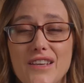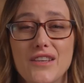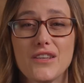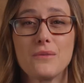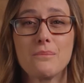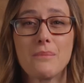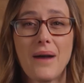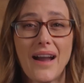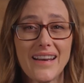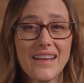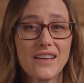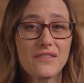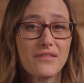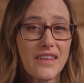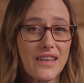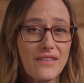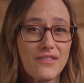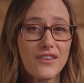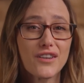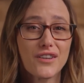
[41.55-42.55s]
You might have
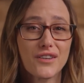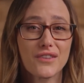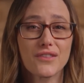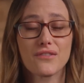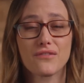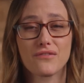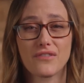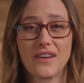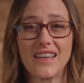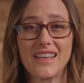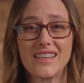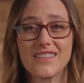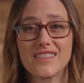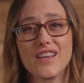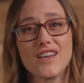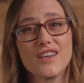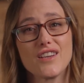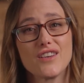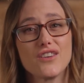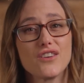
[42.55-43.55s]
even heard the phrase
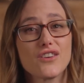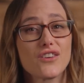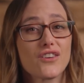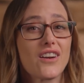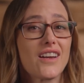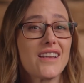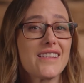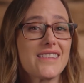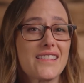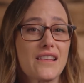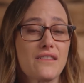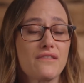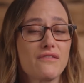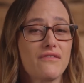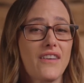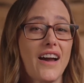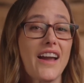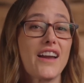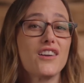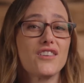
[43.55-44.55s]
neurons that
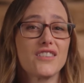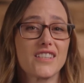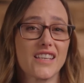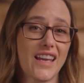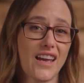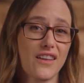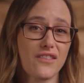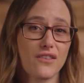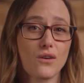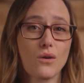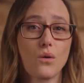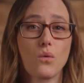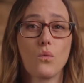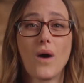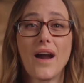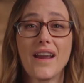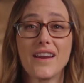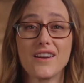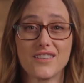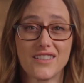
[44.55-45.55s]
fire together
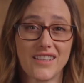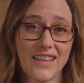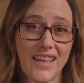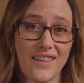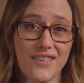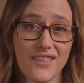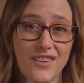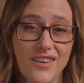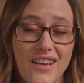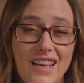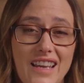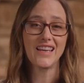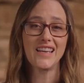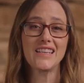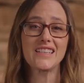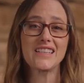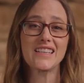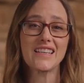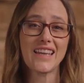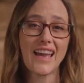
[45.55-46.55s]
wire together
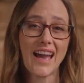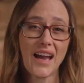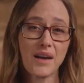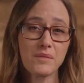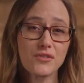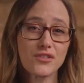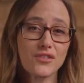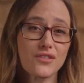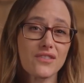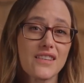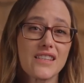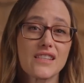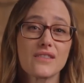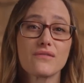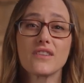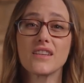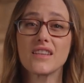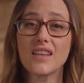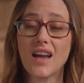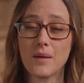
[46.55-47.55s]
to capture this
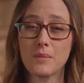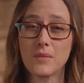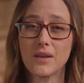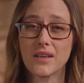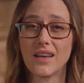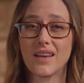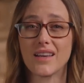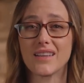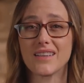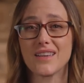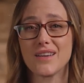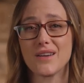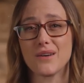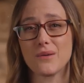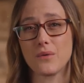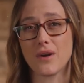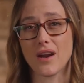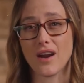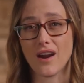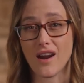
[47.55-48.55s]
phenomenon
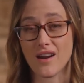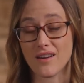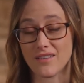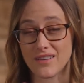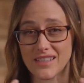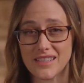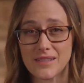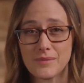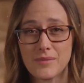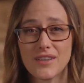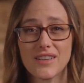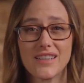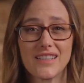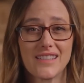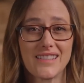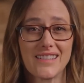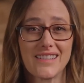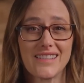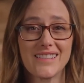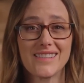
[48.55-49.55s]
where our
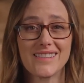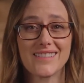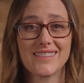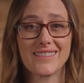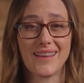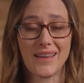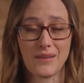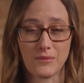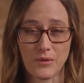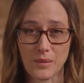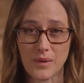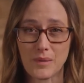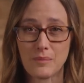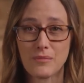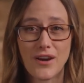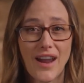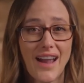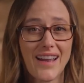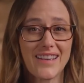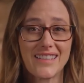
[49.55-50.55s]
experiences and what we
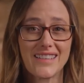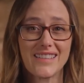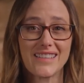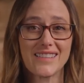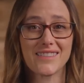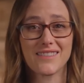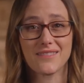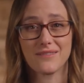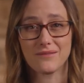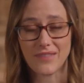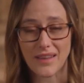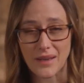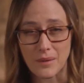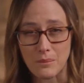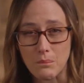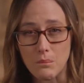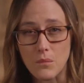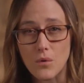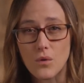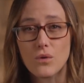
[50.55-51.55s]
practice like
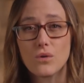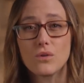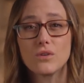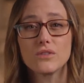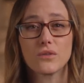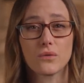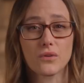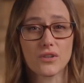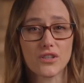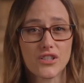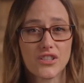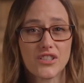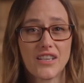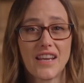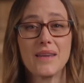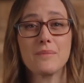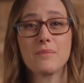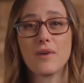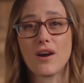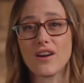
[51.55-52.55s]
mold or
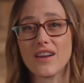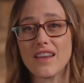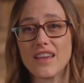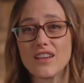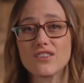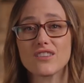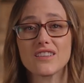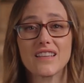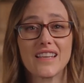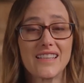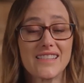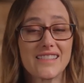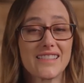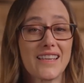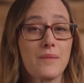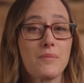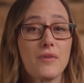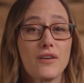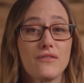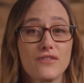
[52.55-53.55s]
shape our inner
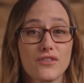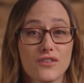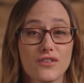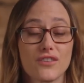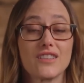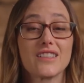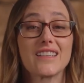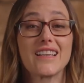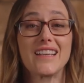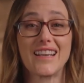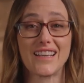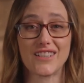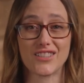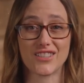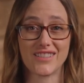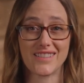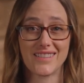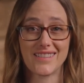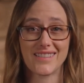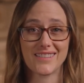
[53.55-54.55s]
landscape of neural
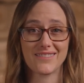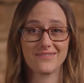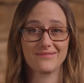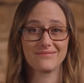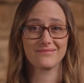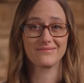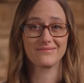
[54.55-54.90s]
connections